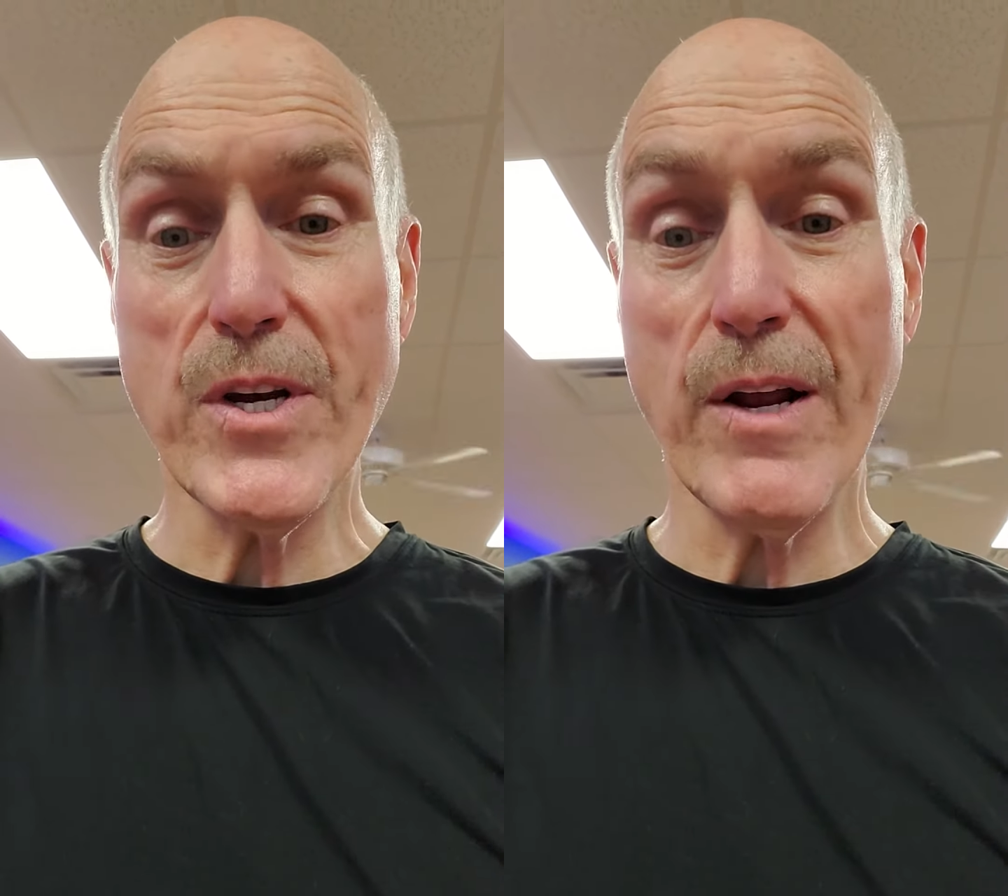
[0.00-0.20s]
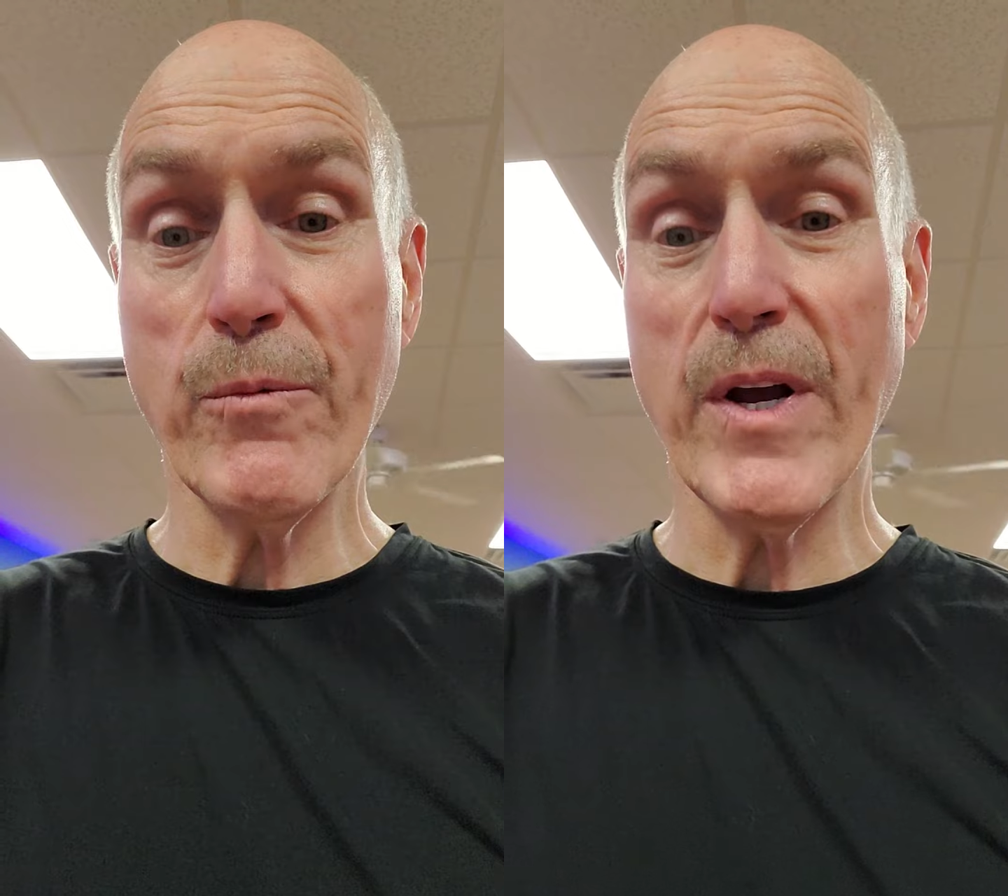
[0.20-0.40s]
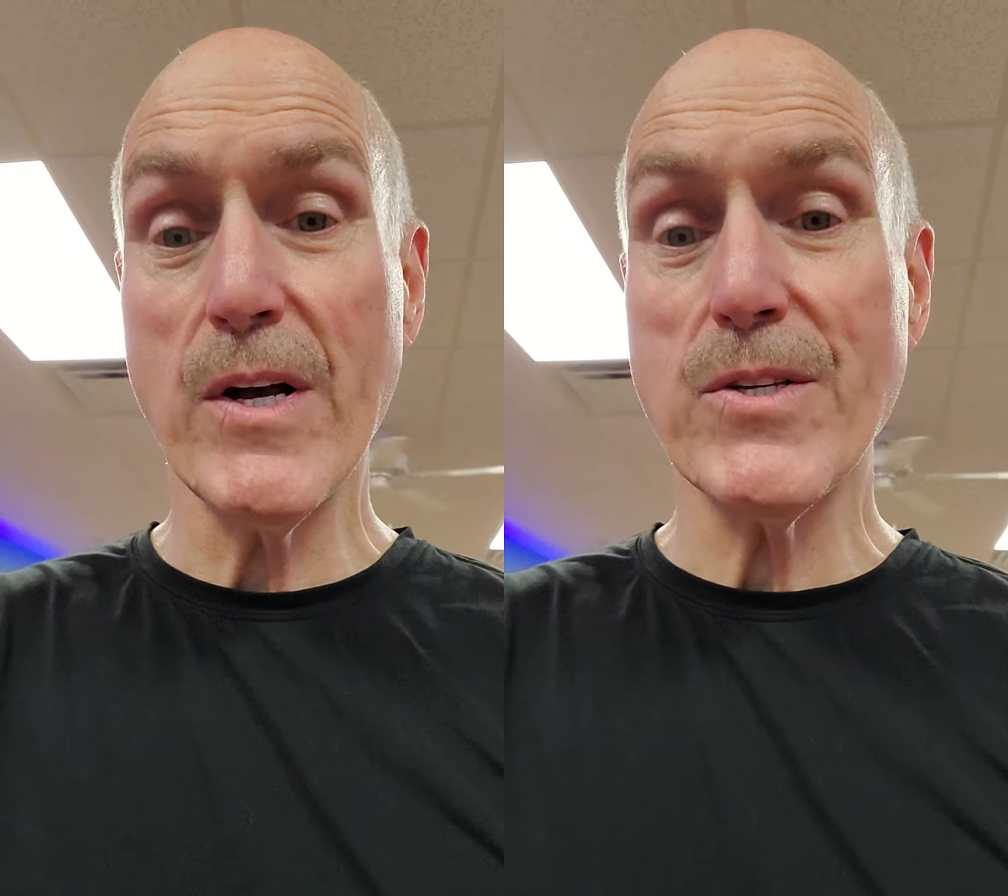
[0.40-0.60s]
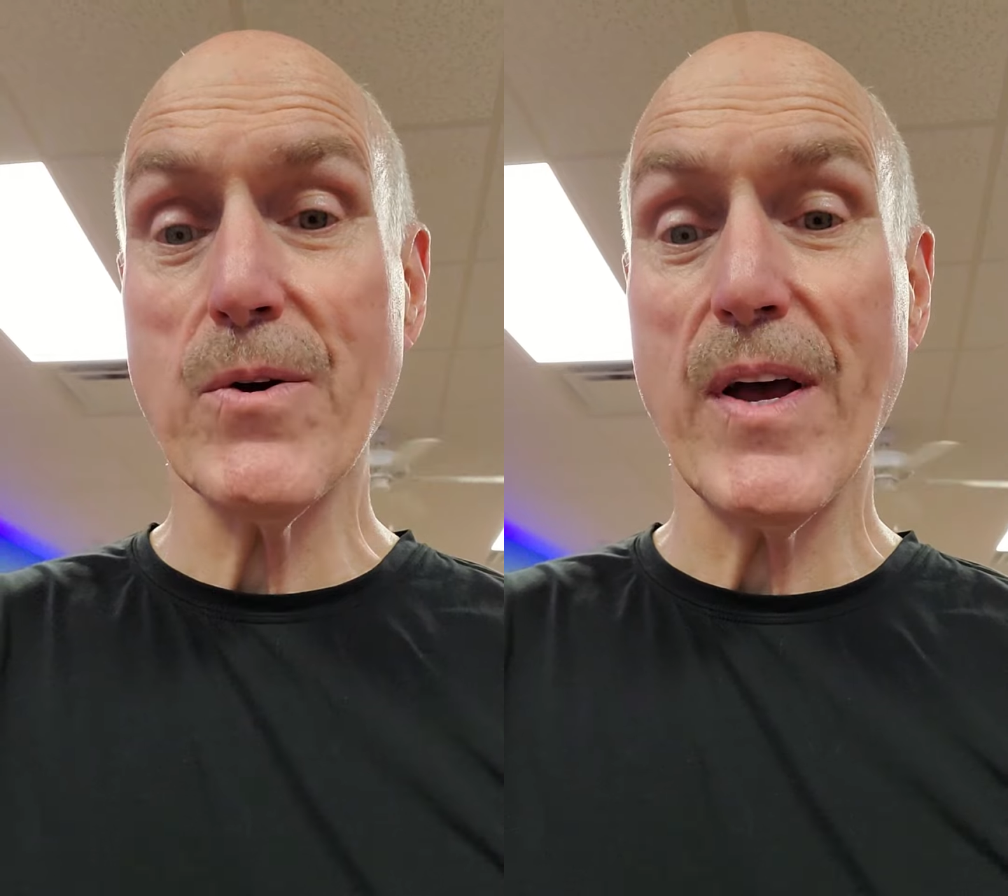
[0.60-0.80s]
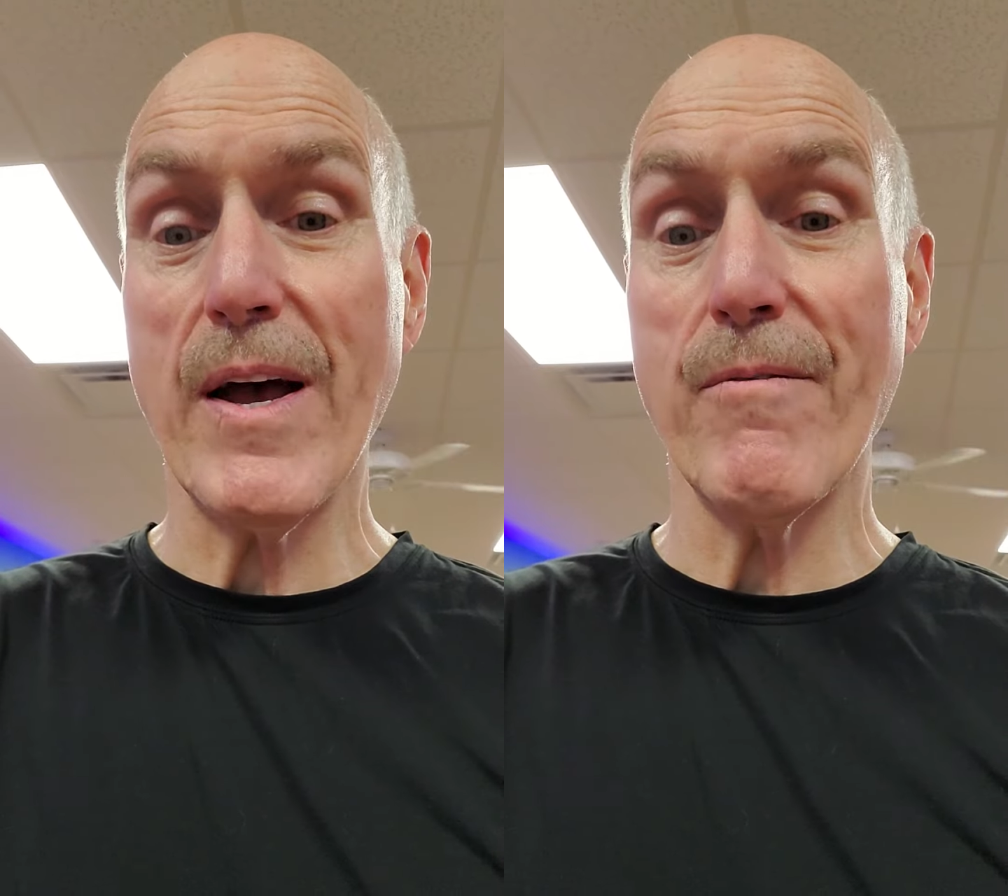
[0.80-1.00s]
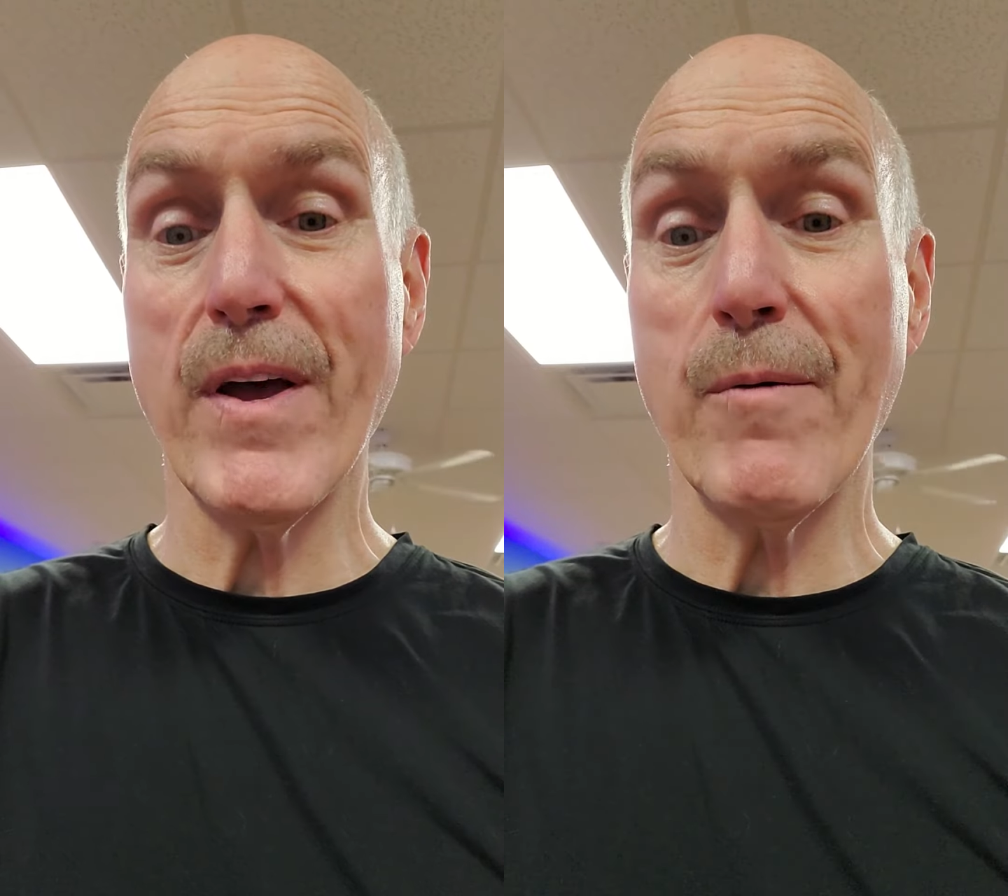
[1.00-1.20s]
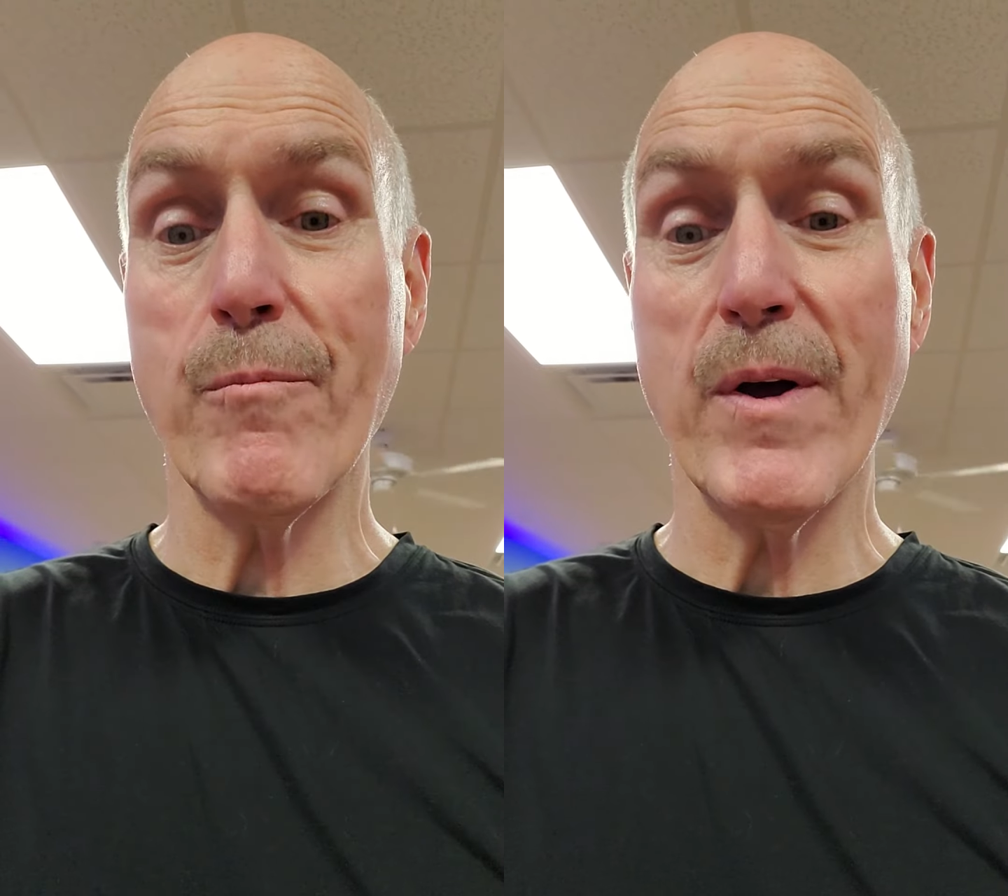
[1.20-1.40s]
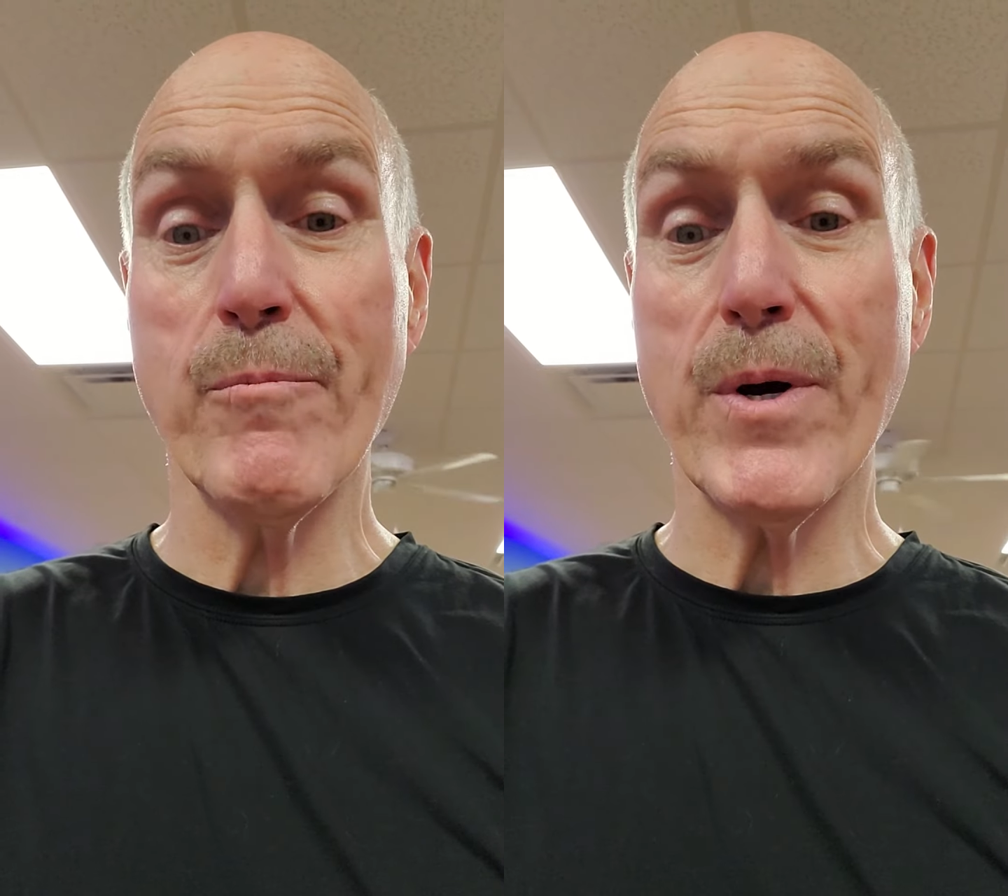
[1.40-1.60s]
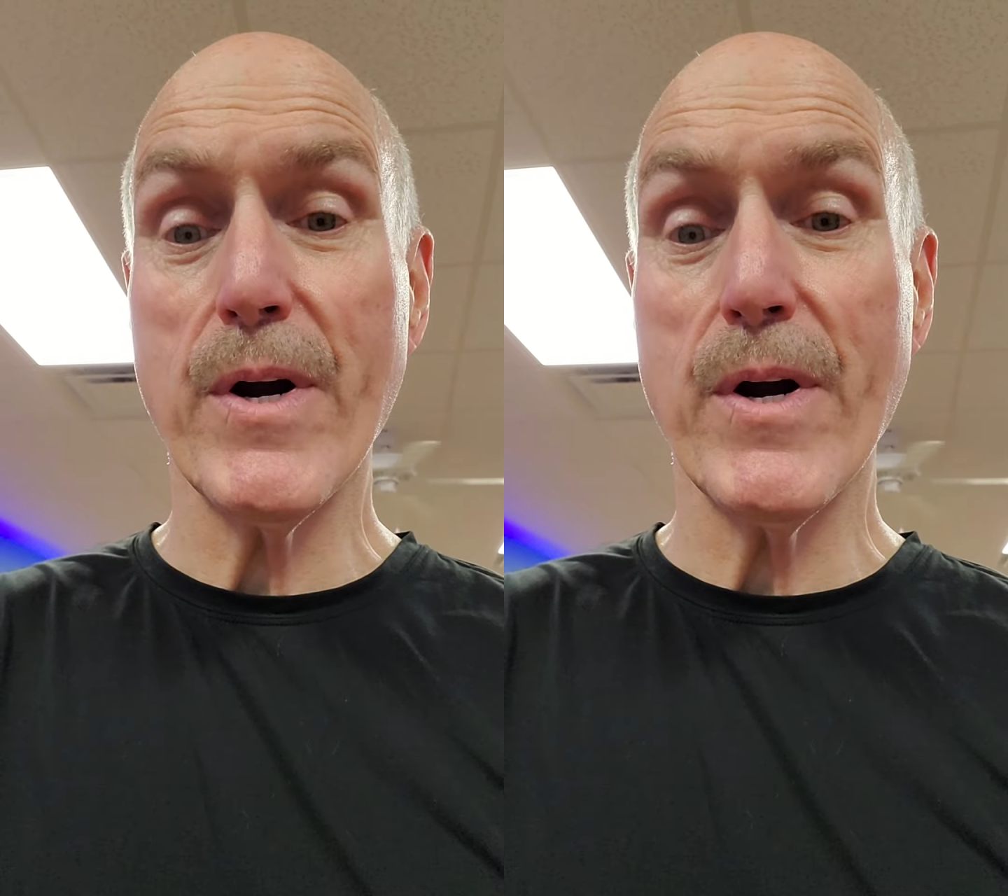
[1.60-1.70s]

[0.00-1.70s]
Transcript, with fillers: and we also have a member